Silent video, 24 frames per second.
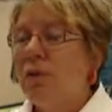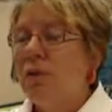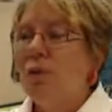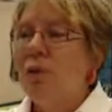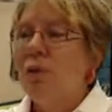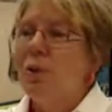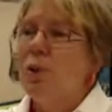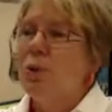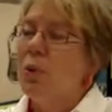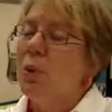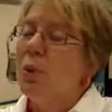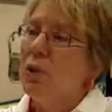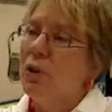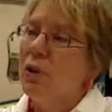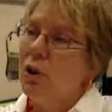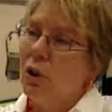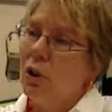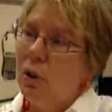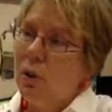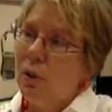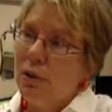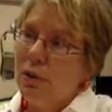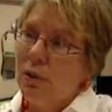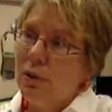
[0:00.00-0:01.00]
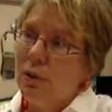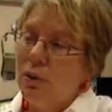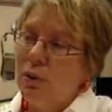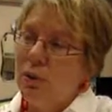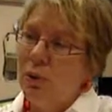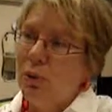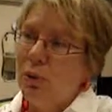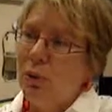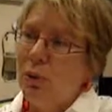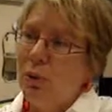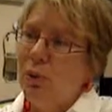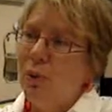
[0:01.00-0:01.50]
who knows what they're going
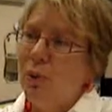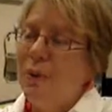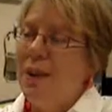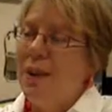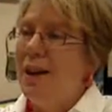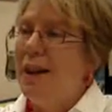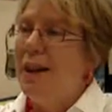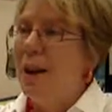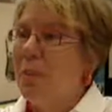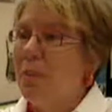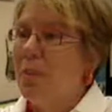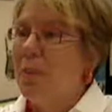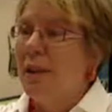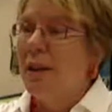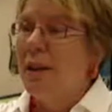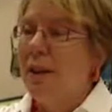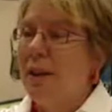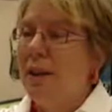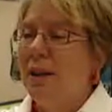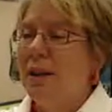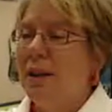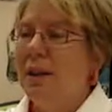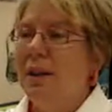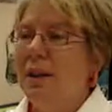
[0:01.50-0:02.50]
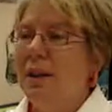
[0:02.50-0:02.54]
through, who may not be